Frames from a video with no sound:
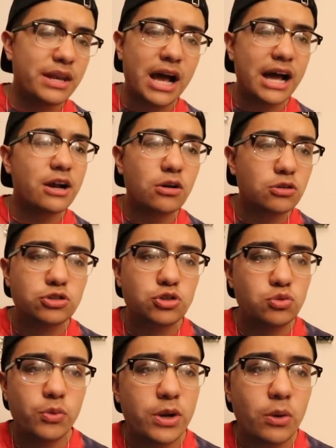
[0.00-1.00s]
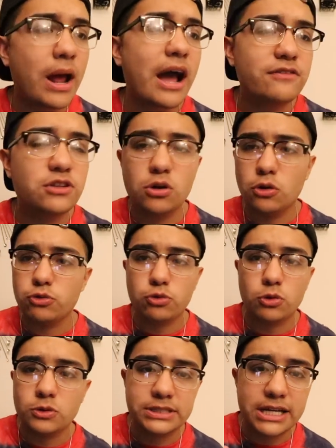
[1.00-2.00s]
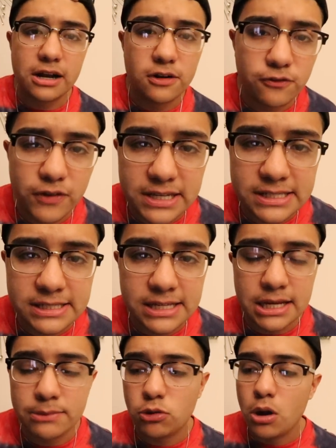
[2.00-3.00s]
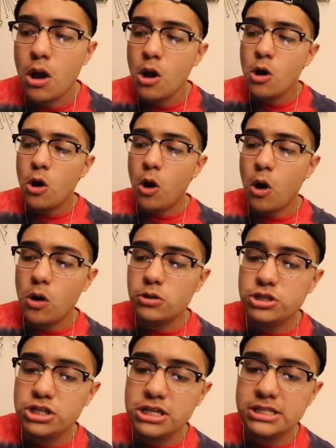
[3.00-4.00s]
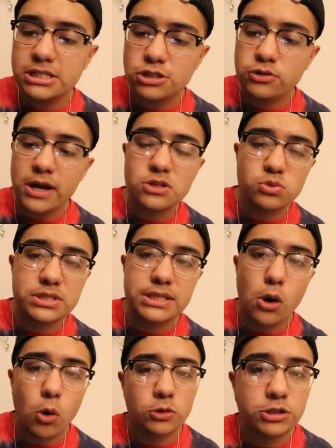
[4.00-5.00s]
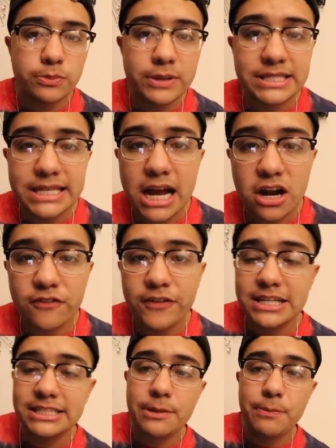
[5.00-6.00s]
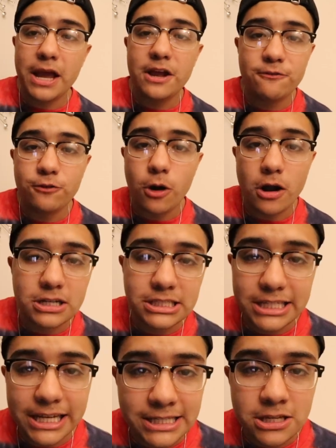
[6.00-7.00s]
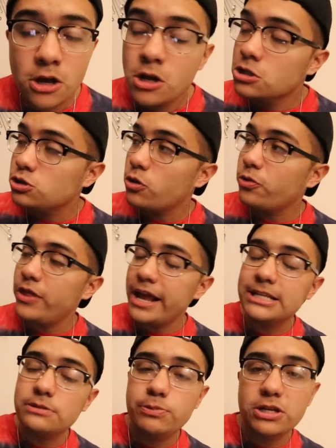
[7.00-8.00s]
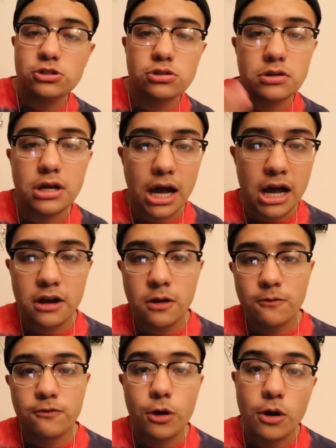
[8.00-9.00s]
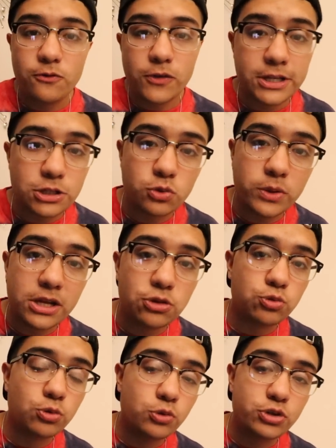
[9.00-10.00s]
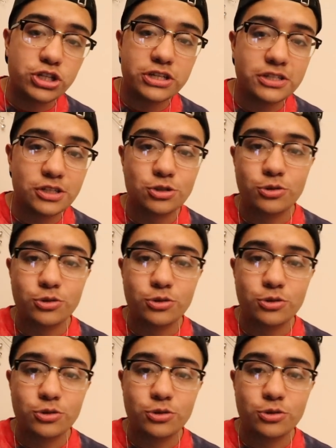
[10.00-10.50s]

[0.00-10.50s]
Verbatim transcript: not do we don't have to go through those sacrifices anymore uh, jesus christ was the ultimate sacrifice that paid for our sins so thanks be to god for our victory through jesus